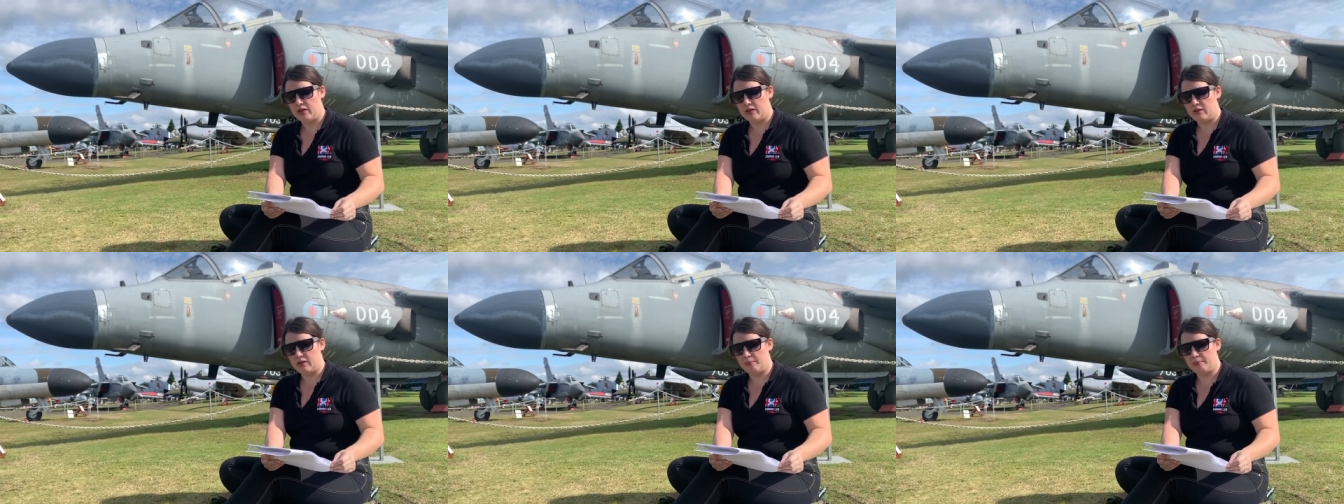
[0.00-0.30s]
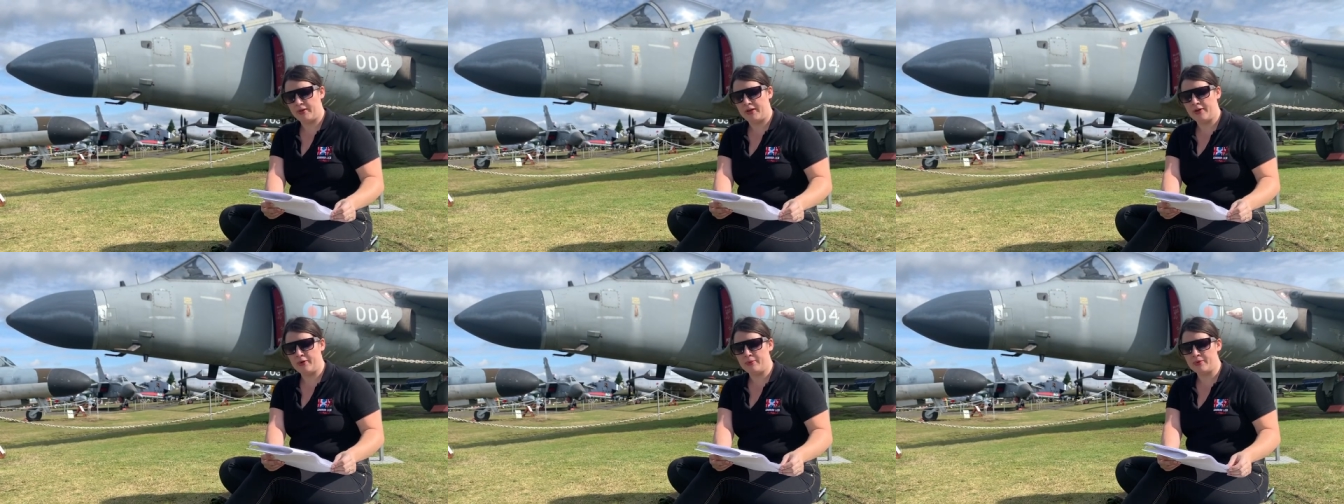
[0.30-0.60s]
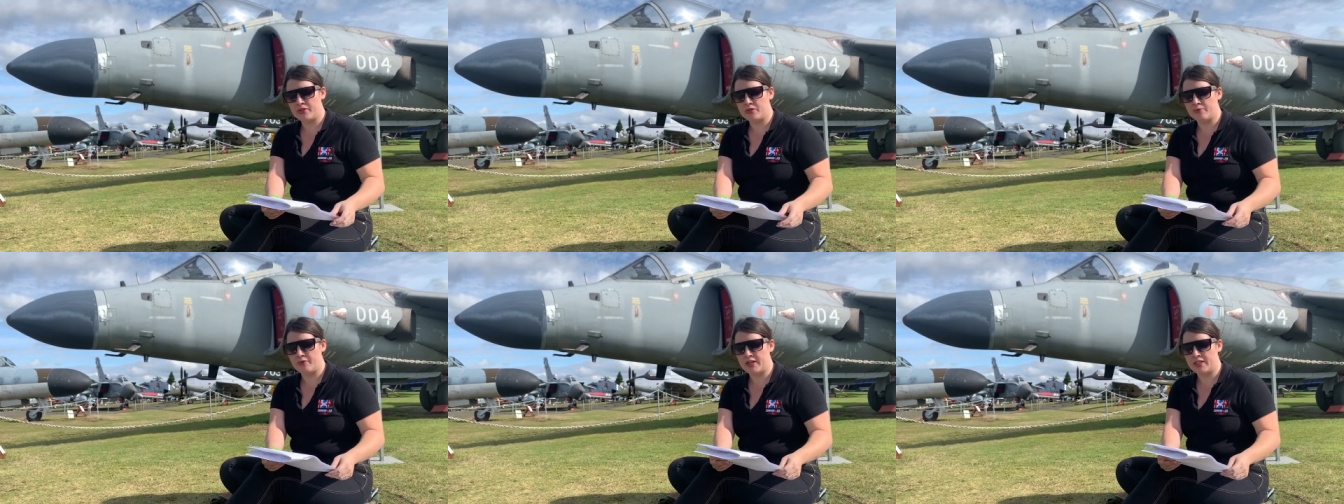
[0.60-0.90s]
The bill
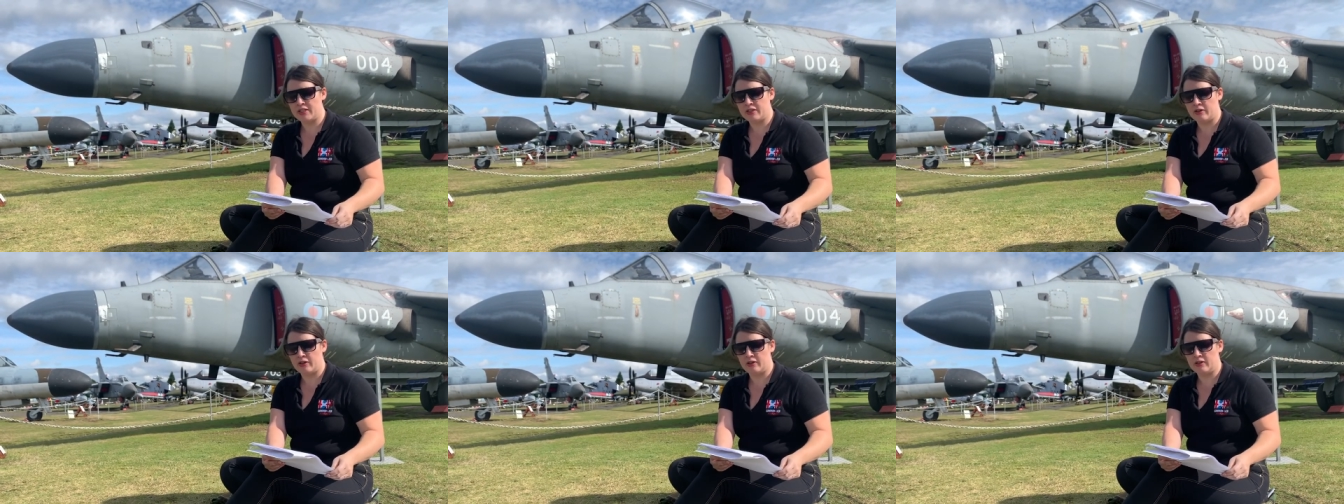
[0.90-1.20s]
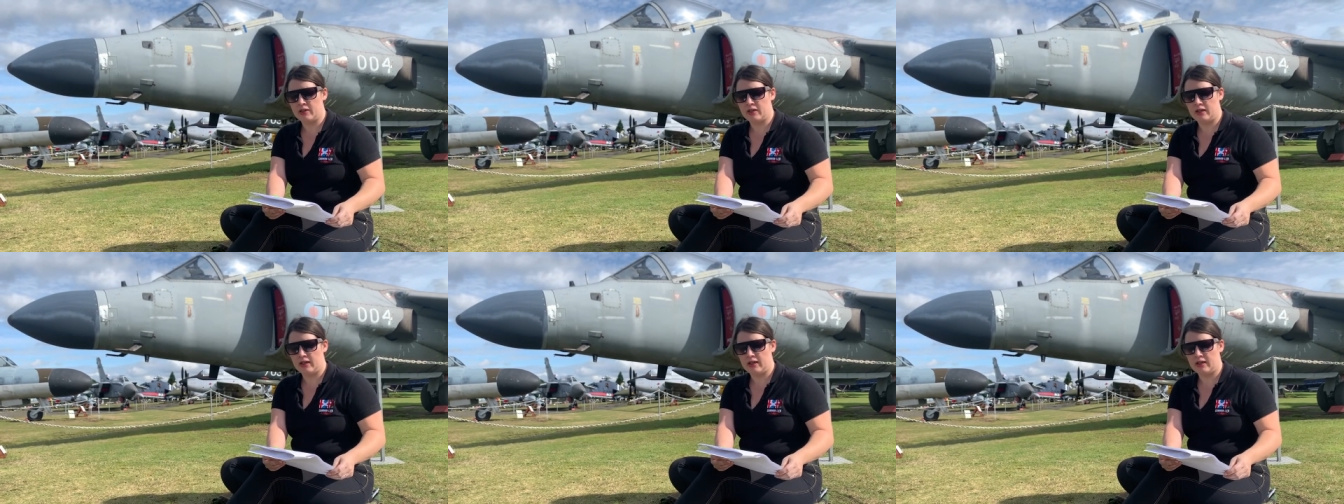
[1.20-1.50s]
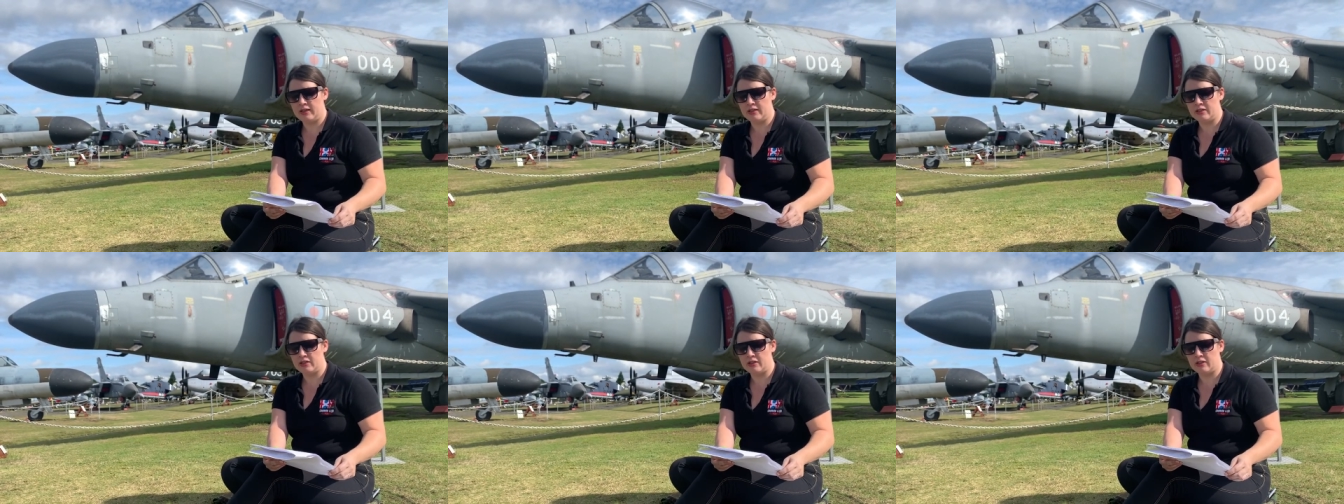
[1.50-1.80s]
was written
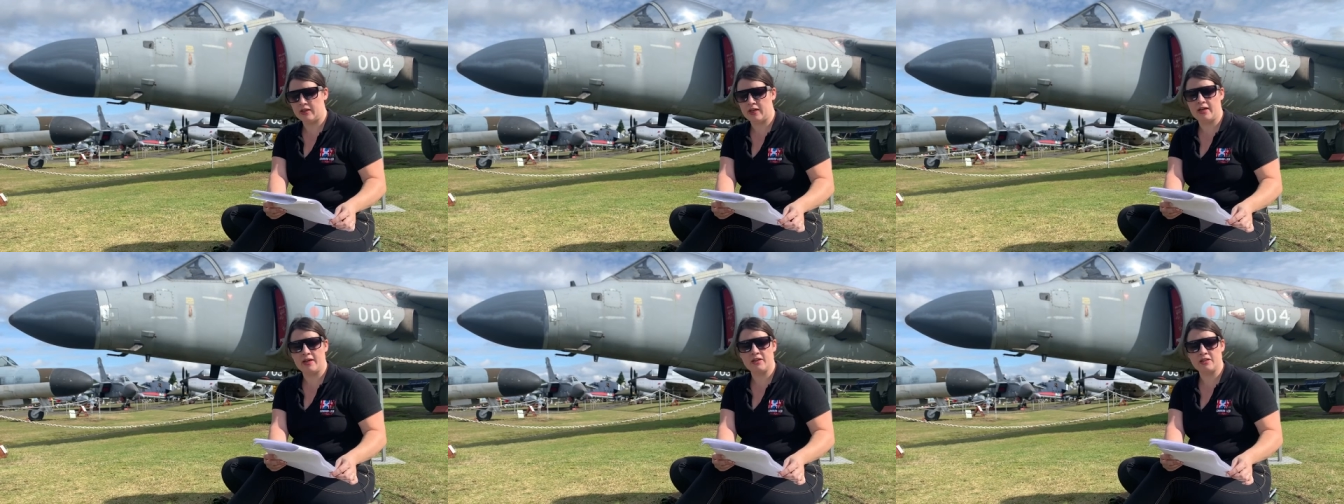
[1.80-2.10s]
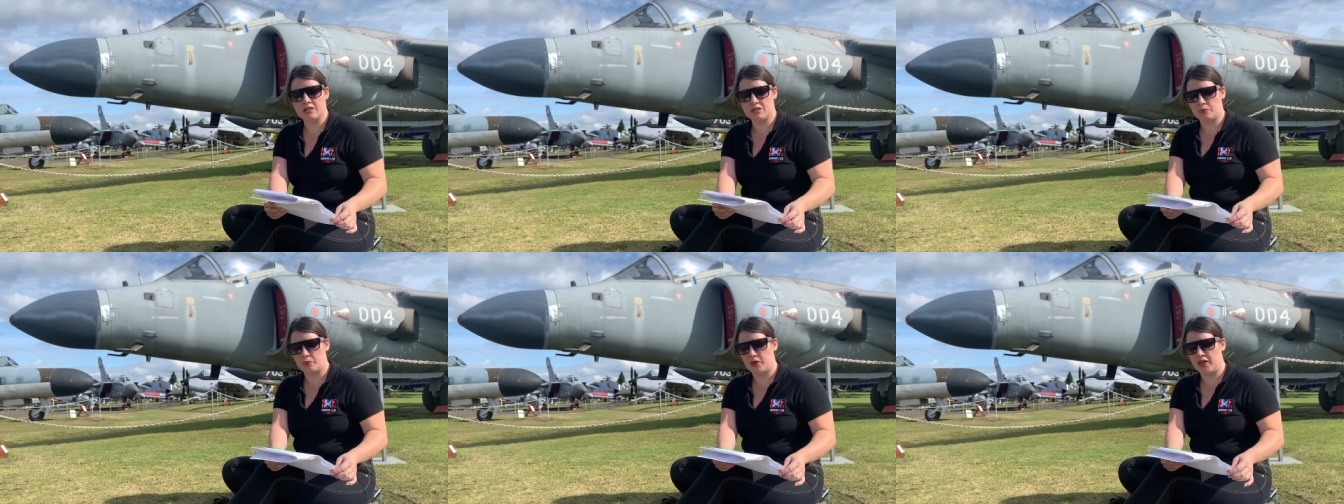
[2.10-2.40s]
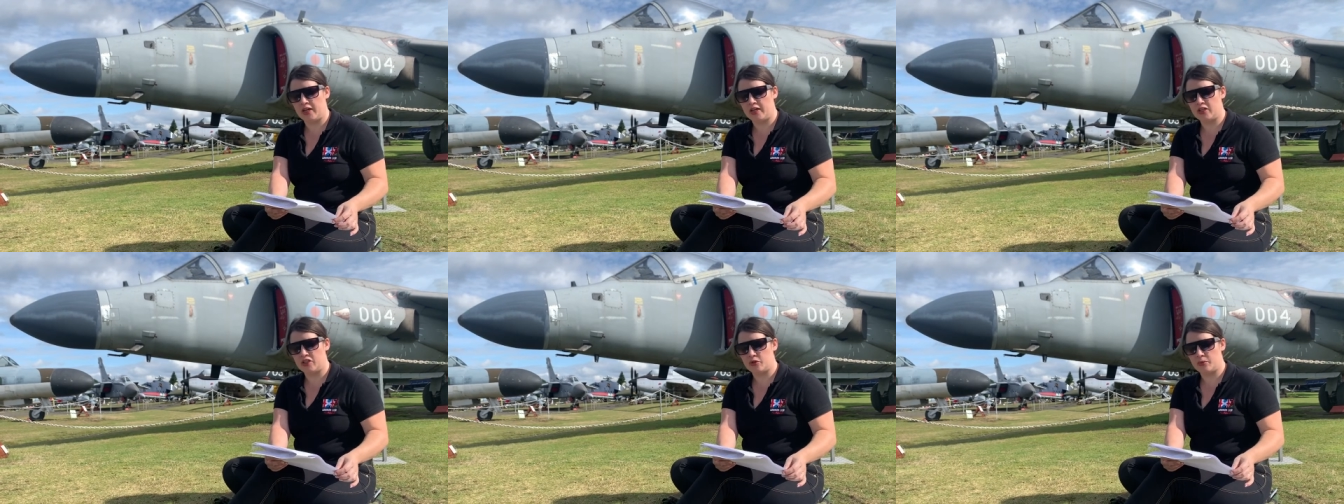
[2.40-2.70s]
into the King's
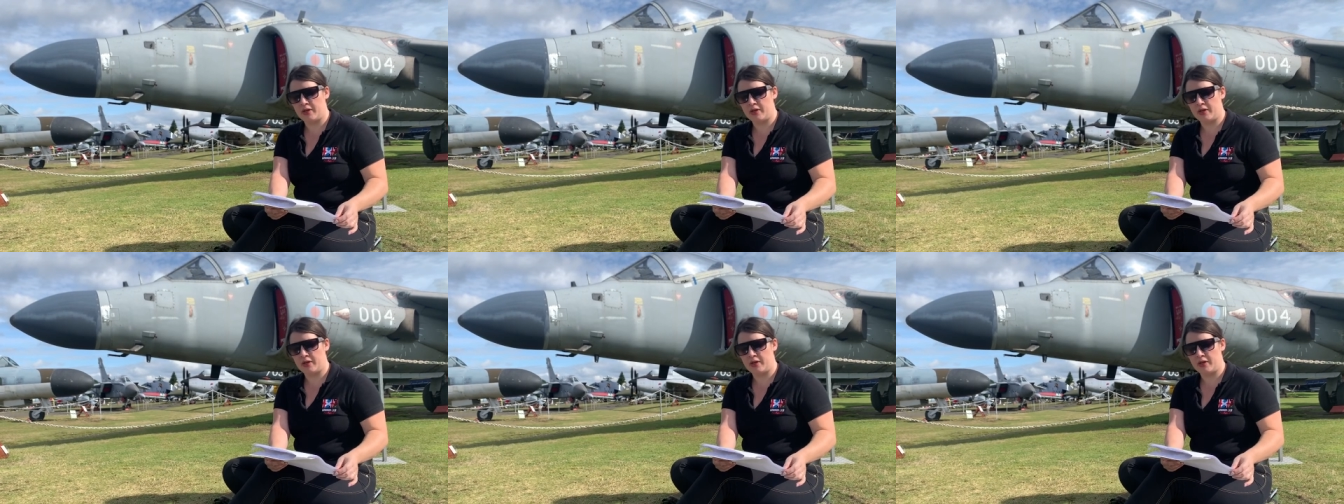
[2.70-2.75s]
speech.